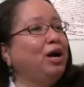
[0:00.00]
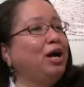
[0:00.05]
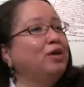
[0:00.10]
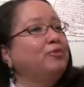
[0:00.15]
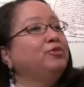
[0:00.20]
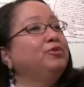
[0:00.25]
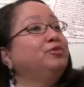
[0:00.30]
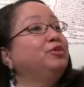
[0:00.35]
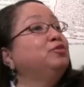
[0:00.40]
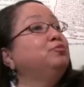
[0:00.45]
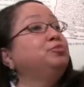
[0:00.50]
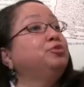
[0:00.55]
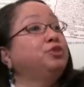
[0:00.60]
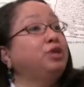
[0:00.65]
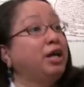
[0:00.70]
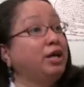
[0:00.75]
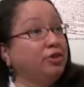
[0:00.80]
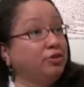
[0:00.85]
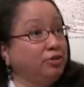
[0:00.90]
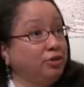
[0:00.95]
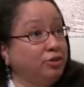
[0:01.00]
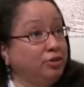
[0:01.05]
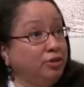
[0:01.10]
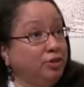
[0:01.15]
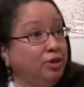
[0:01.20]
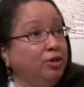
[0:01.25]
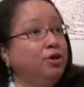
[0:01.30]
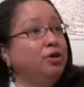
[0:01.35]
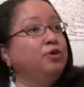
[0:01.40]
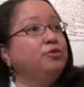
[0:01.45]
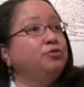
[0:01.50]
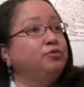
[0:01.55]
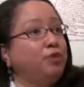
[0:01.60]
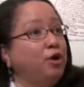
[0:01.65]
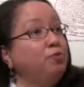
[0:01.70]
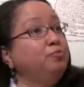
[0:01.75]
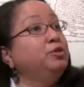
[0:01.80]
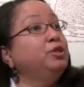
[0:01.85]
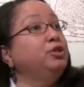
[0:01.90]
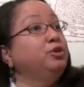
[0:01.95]
I receive protection
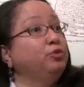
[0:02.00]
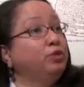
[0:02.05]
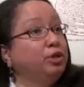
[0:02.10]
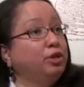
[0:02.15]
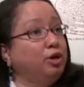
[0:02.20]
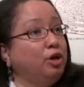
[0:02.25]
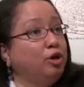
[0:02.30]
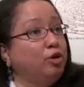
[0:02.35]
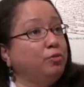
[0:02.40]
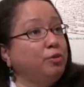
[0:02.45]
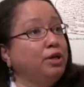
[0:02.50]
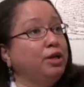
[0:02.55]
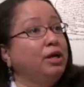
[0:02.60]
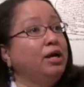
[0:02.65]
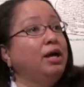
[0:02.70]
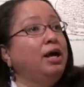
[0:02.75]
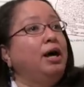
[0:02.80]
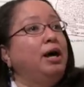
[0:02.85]
from the Union Army,